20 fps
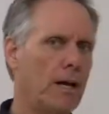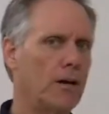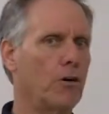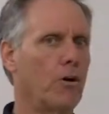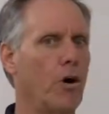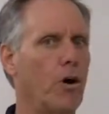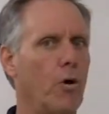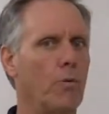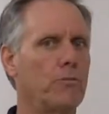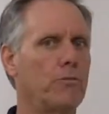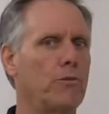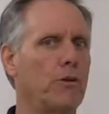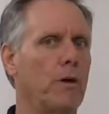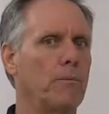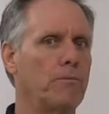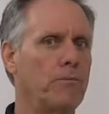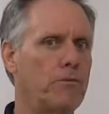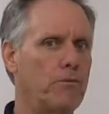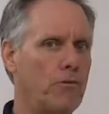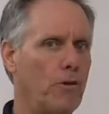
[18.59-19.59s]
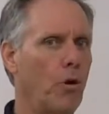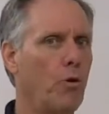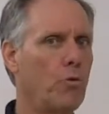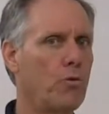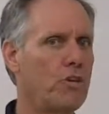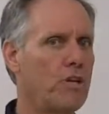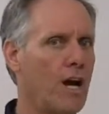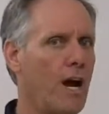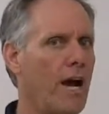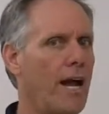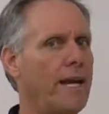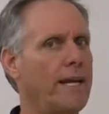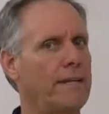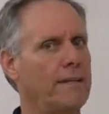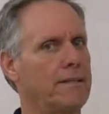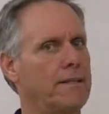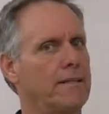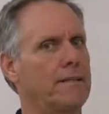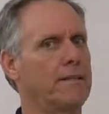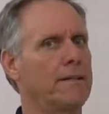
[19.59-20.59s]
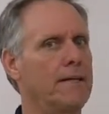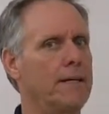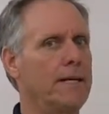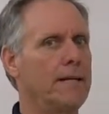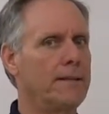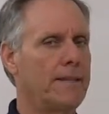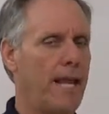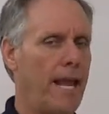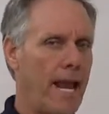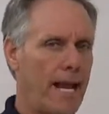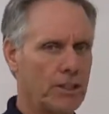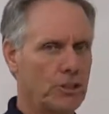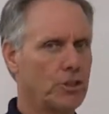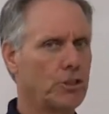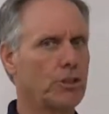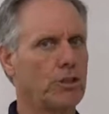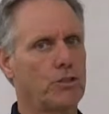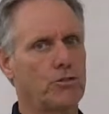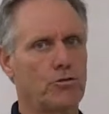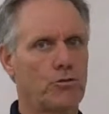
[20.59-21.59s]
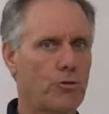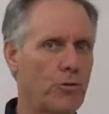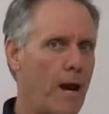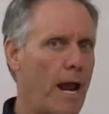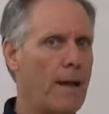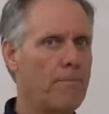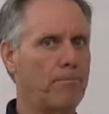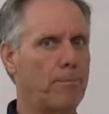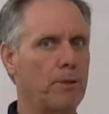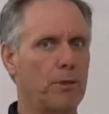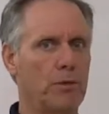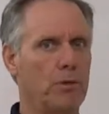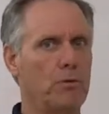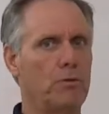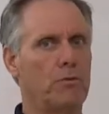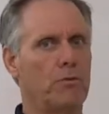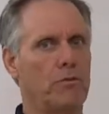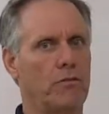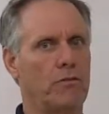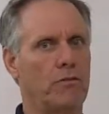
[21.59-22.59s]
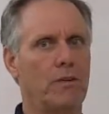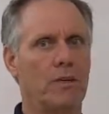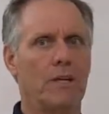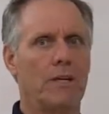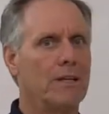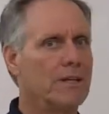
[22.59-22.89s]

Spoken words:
our homes up so tight, they actually trap pollutants.